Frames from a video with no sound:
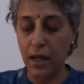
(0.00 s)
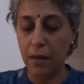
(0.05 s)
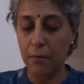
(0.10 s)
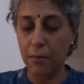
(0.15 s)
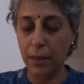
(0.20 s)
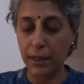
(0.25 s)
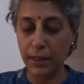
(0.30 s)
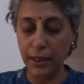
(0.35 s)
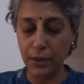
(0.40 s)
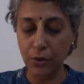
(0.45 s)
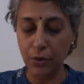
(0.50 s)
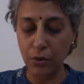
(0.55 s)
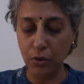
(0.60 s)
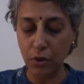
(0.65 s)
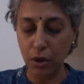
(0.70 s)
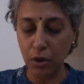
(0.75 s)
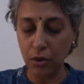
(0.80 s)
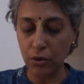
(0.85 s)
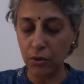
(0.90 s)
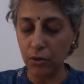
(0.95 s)
But they do
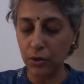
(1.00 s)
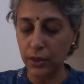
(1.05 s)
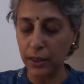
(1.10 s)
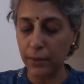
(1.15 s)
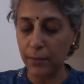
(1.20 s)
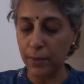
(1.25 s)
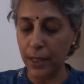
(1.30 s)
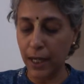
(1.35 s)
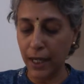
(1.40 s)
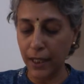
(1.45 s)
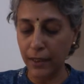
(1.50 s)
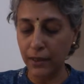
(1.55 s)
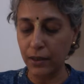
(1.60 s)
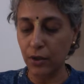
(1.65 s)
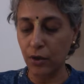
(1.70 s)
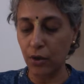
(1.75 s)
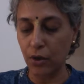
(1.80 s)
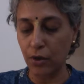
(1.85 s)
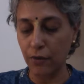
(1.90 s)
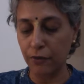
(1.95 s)
not know that behind the
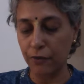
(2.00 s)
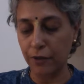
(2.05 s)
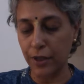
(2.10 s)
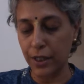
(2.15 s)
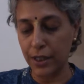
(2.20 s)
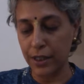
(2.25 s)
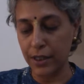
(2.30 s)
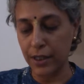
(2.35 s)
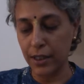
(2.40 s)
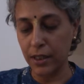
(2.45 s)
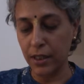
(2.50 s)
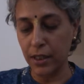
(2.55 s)
law of nature